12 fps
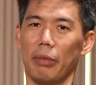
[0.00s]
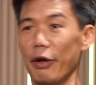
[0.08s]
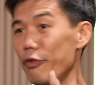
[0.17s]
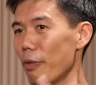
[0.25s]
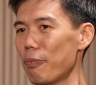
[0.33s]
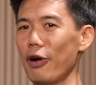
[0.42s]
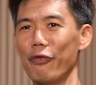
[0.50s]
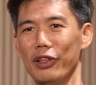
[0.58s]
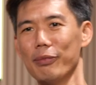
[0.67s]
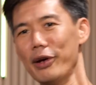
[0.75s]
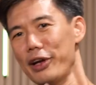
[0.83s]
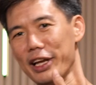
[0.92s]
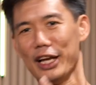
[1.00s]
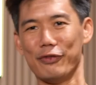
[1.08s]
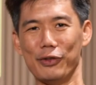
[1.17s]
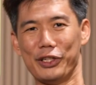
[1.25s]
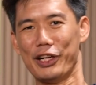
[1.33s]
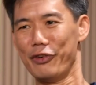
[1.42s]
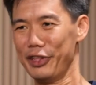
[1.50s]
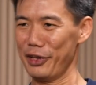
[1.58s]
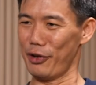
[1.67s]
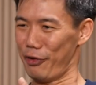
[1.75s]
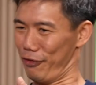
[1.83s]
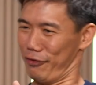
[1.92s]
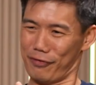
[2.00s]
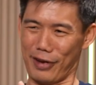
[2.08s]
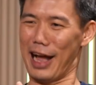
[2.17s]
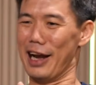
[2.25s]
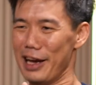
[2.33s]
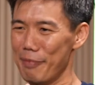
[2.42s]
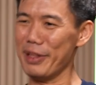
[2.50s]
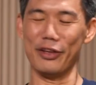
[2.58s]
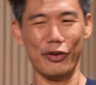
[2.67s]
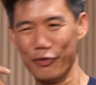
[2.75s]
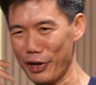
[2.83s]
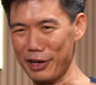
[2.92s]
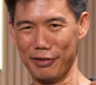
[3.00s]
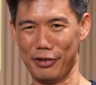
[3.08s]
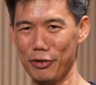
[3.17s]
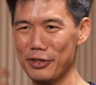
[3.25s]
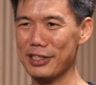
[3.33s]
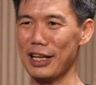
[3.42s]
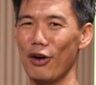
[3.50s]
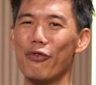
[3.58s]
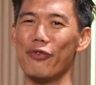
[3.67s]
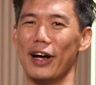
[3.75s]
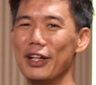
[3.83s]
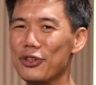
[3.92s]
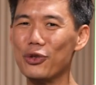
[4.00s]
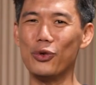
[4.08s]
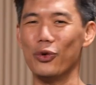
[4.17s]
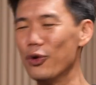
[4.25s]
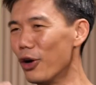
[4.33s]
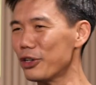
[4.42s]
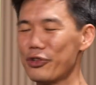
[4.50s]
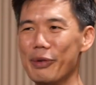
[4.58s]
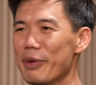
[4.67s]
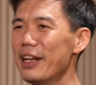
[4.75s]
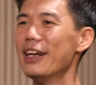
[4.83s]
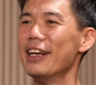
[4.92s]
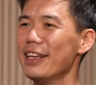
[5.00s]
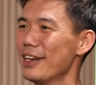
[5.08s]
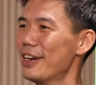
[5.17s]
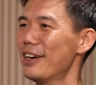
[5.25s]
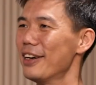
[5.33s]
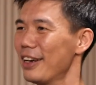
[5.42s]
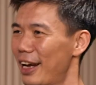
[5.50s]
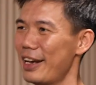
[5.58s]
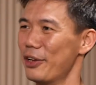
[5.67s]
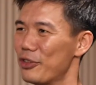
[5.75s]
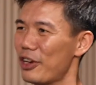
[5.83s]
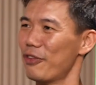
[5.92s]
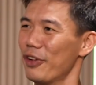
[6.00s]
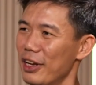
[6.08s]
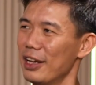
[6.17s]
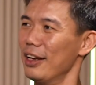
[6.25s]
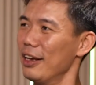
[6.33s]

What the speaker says: But if you're profitable and cash flow generating, you have unlimited. You self-fund 2 or 3 million a year, and you sort